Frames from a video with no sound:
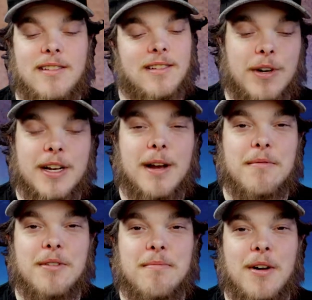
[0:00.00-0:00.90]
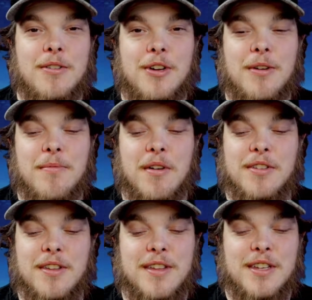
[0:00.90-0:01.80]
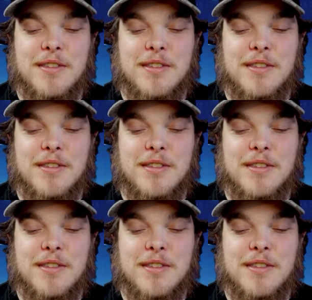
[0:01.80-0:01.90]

When it comes to Mojo, most of